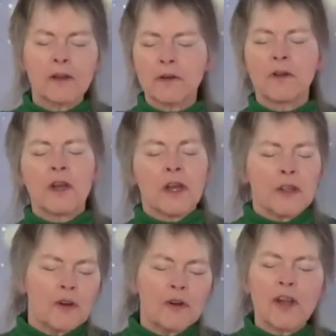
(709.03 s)

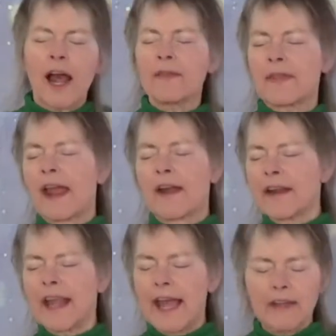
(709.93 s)
You're not there
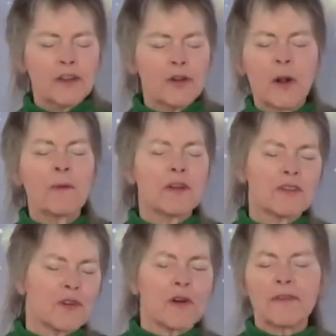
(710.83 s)
yet. You don't
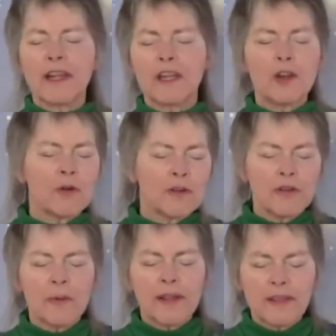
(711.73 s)
deserve it. You're
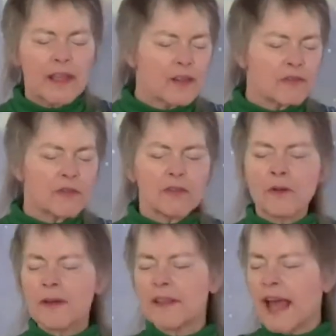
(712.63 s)
doing this. You're
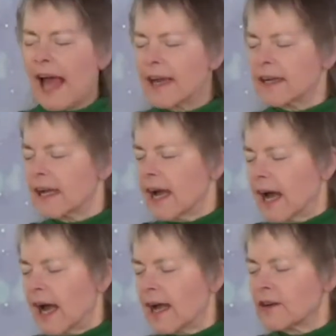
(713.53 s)
doing that.
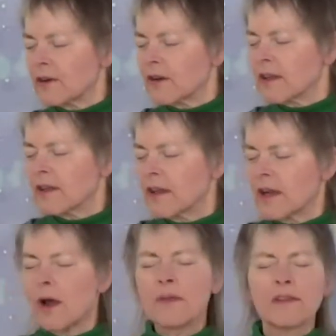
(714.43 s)

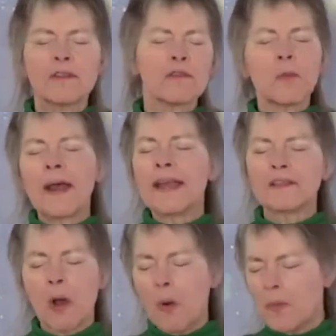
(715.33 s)
This is the way
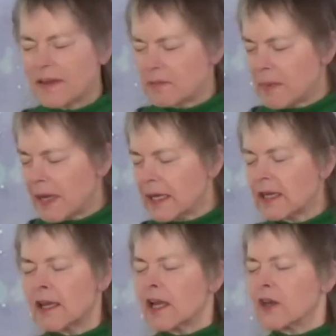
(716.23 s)
it's always
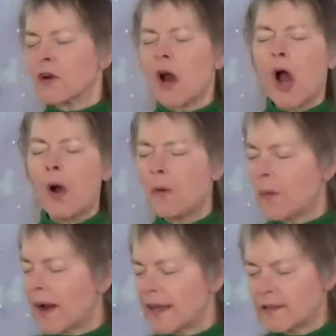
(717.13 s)
been. You're
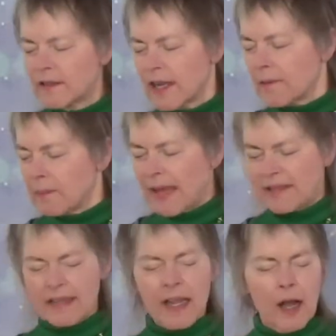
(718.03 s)
always
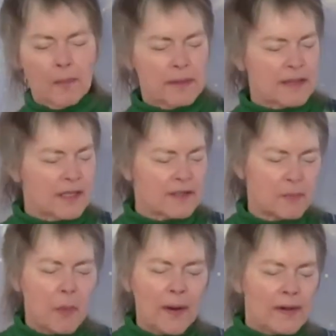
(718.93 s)
messing up at this
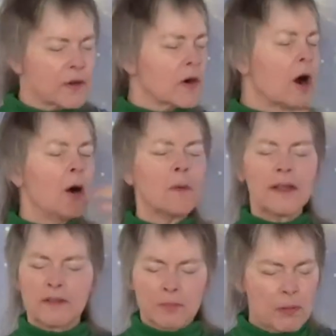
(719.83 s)
point. You're
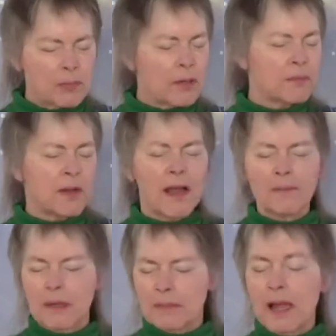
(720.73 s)
always blah, blah,
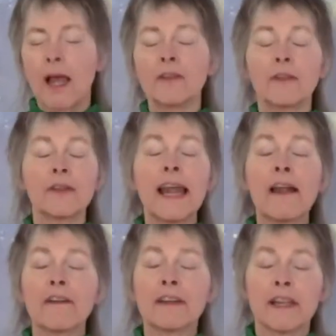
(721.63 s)
blah, blah. The
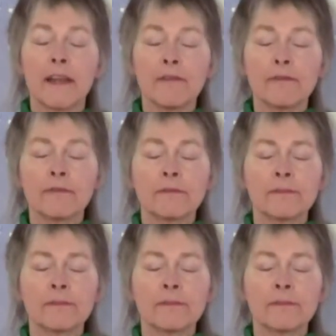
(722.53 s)
narrative,